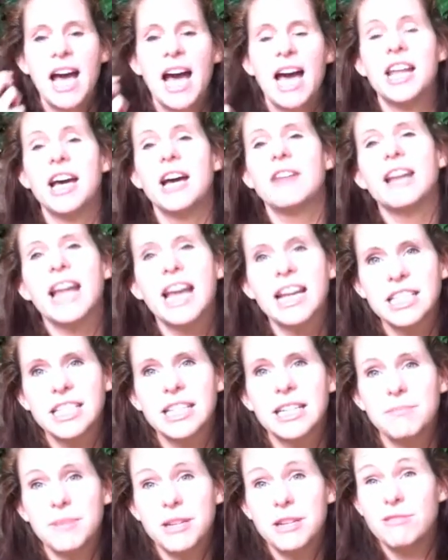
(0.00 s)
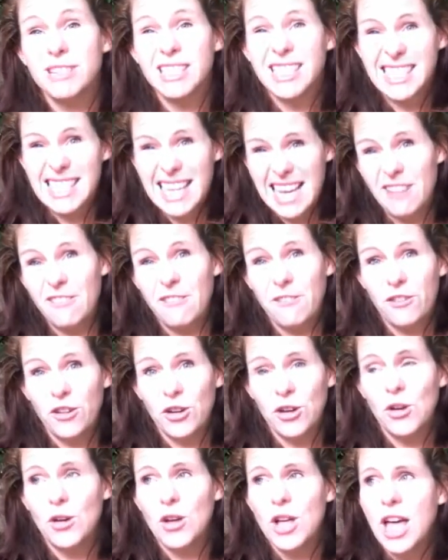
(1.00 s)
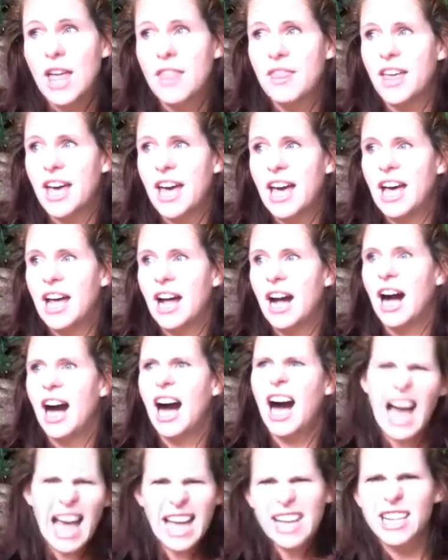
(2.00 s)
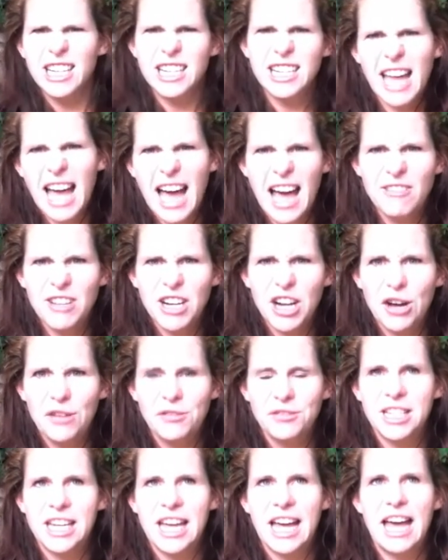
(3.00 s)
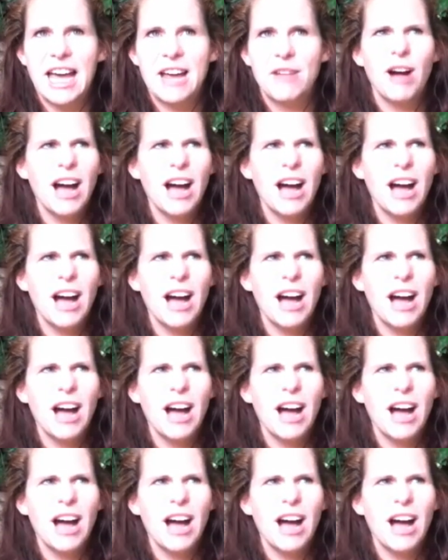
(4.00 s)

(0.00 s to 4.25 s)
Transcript: and I would actually be resentful that I couldn't have an off day.